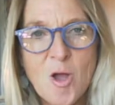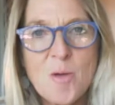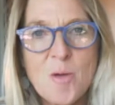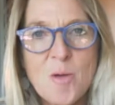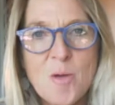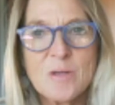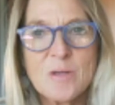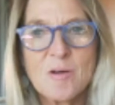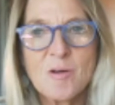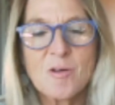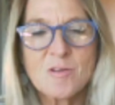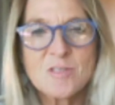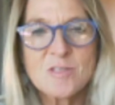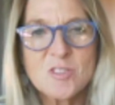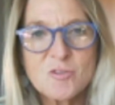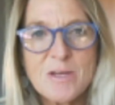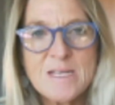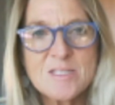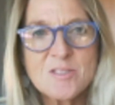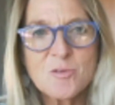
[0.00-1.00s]
are
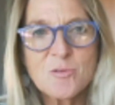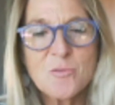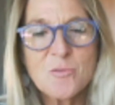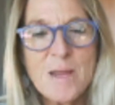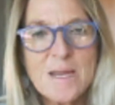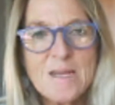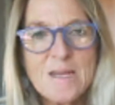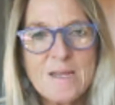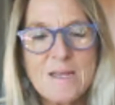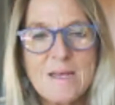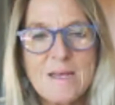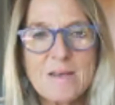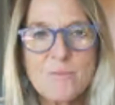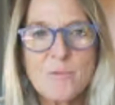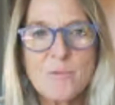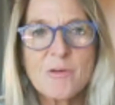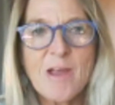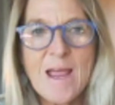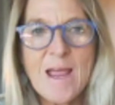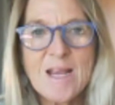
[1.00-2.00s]
stressed already and we're
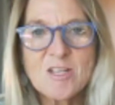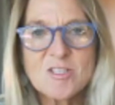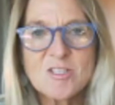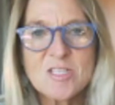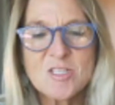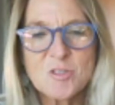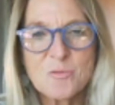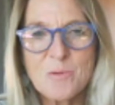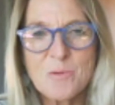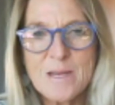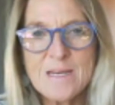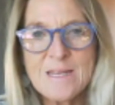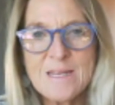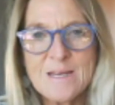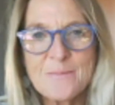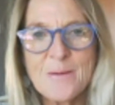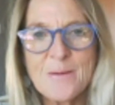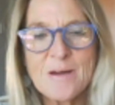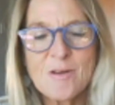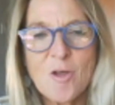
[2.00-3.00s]
anxious already
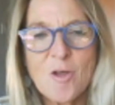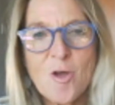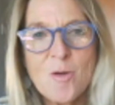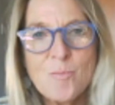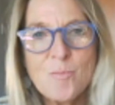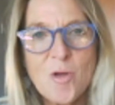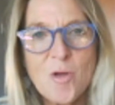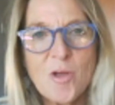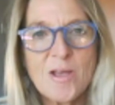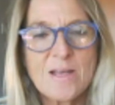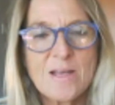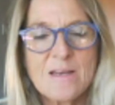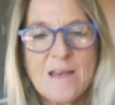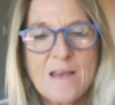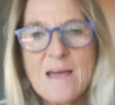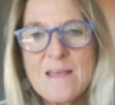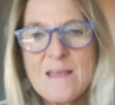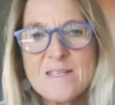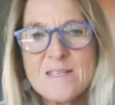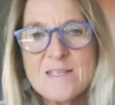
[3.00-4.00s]
about homework and other
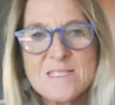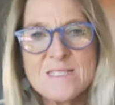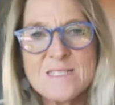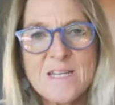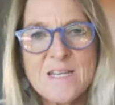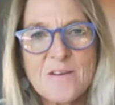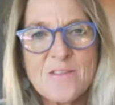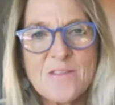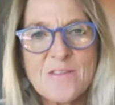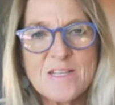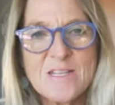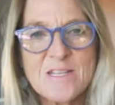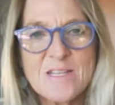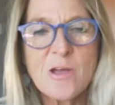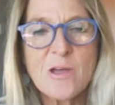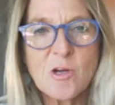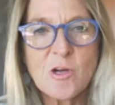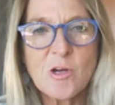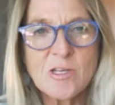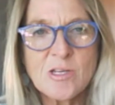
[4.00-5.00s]
stuff that's going
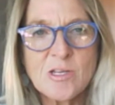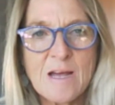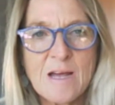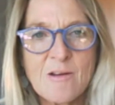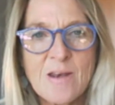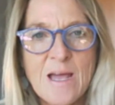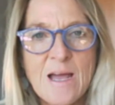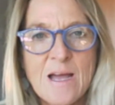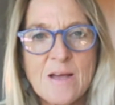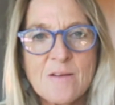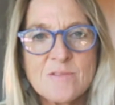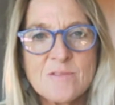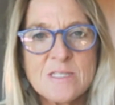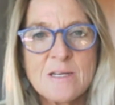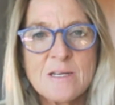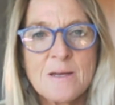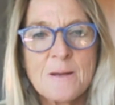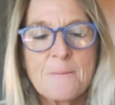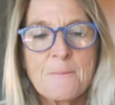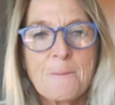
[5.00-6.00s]
on in our lives,
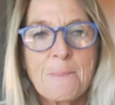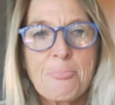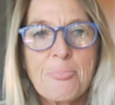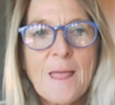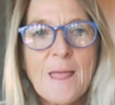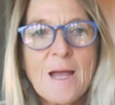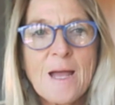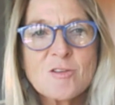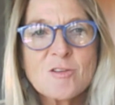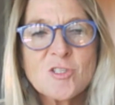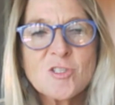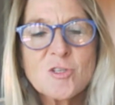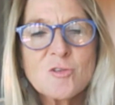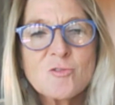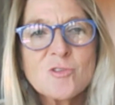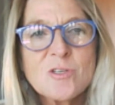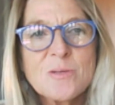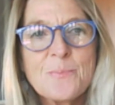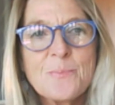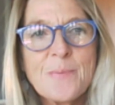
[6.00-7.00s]
our
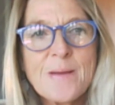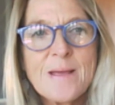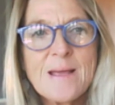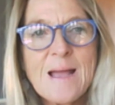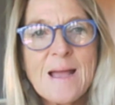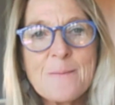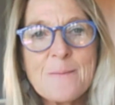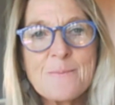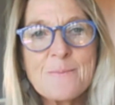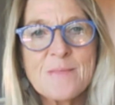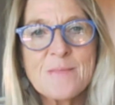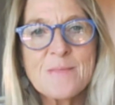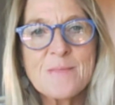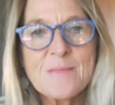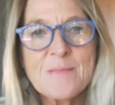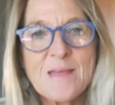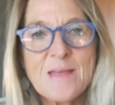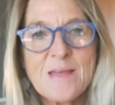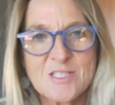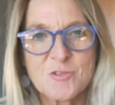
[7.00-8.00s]
children pick up that
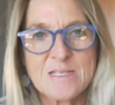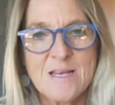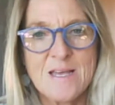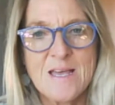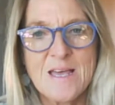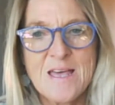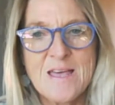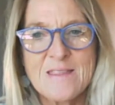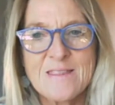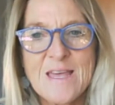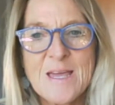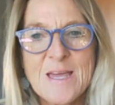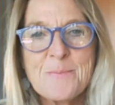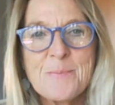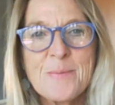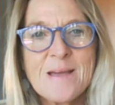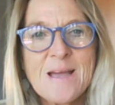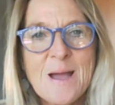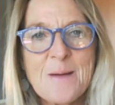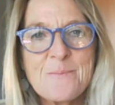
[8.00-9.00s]
stress. They
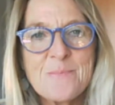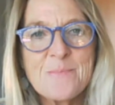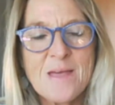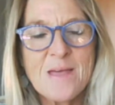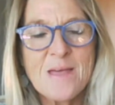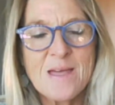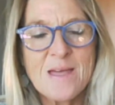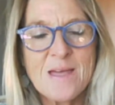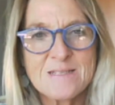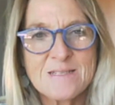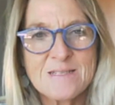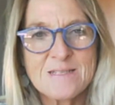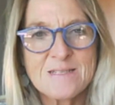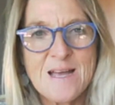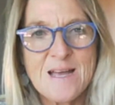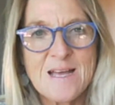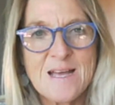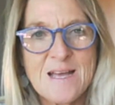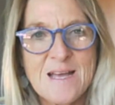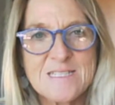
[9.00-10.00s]
pick up that
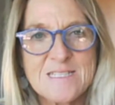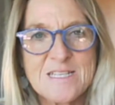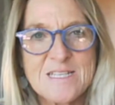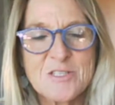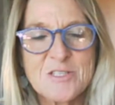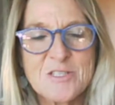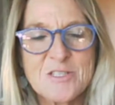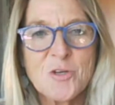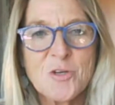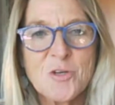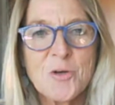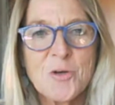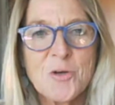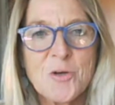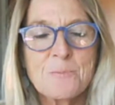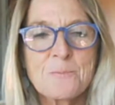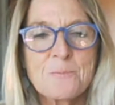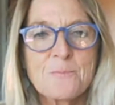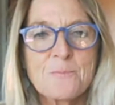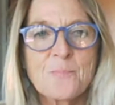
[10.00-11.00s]
anxiety.
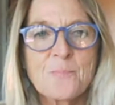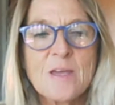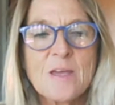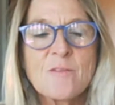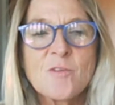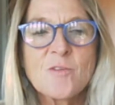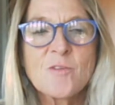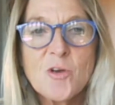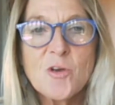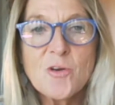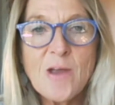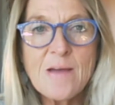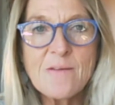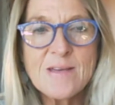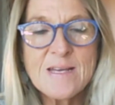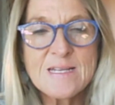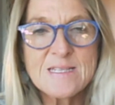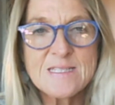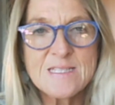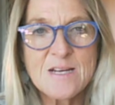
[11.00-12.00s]
So If you're
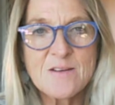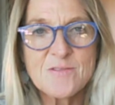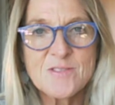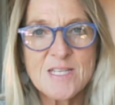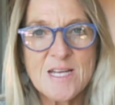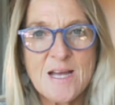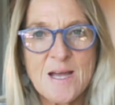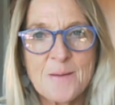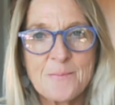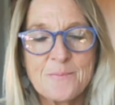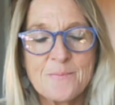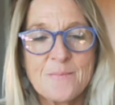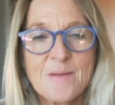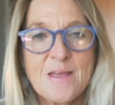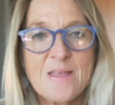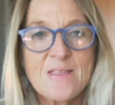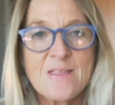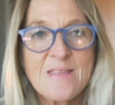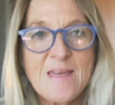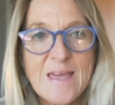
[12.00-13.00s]
having a tough time,
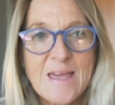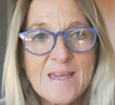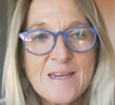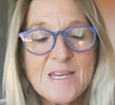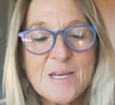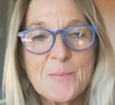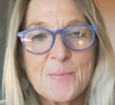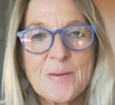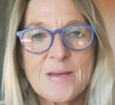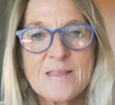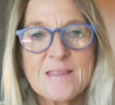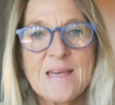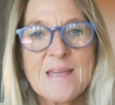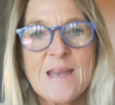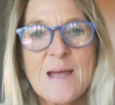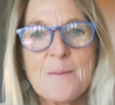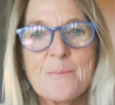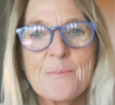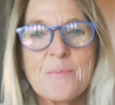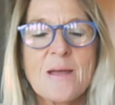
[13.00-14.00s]
they're going to pick that
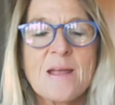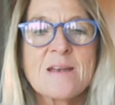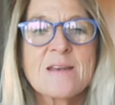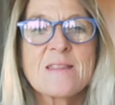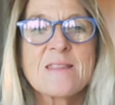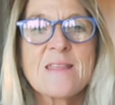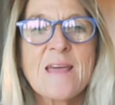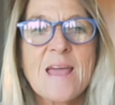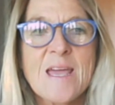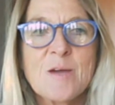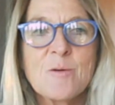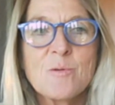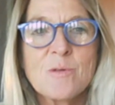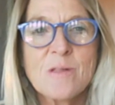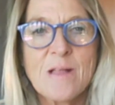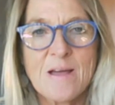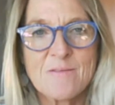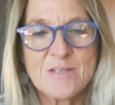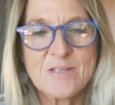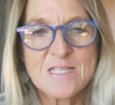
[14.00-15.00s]
up and they will have
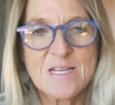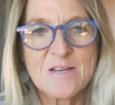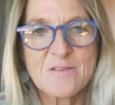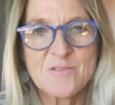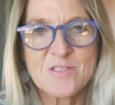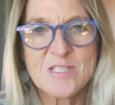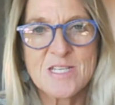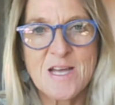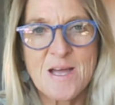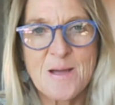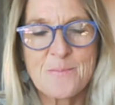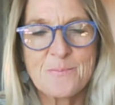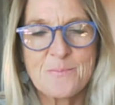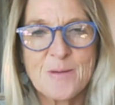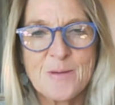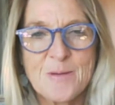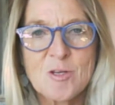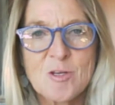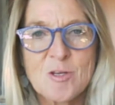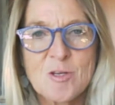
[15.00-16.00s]
a tough time
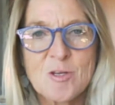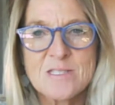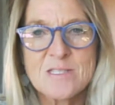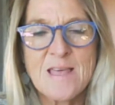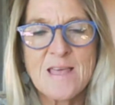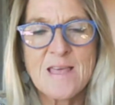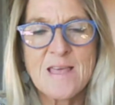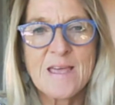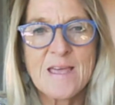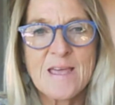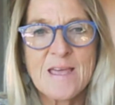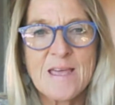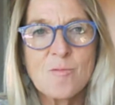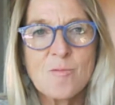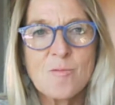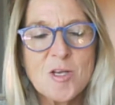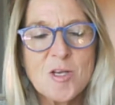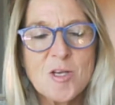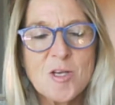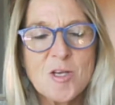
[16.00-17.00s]
because they almost
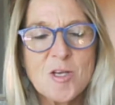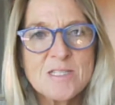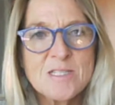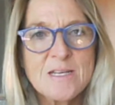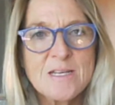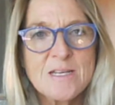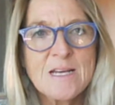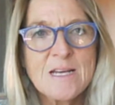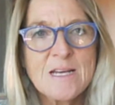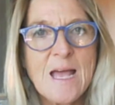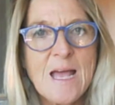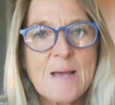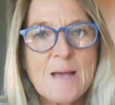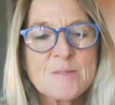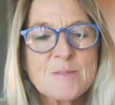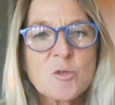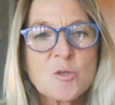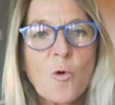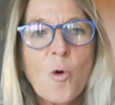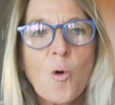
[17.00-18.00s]

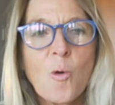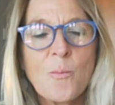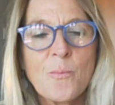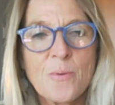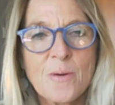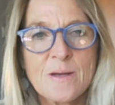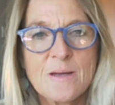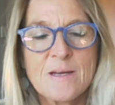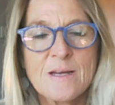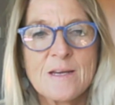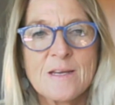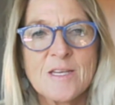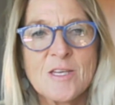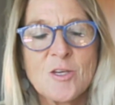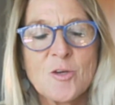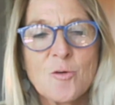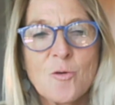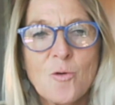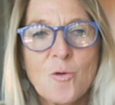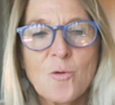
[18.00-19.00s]
absorb your
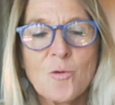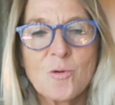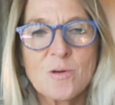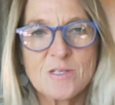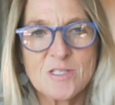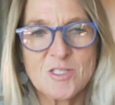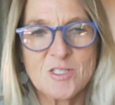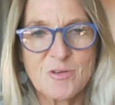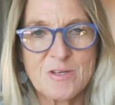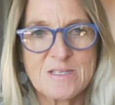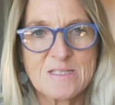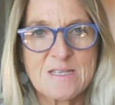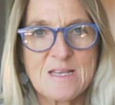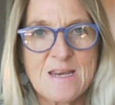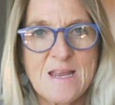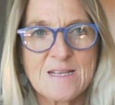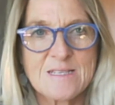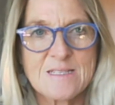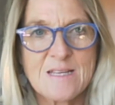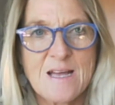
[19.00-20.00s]
stress and
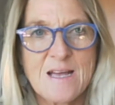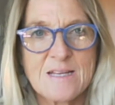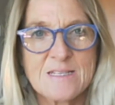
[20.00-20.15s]
anxiety.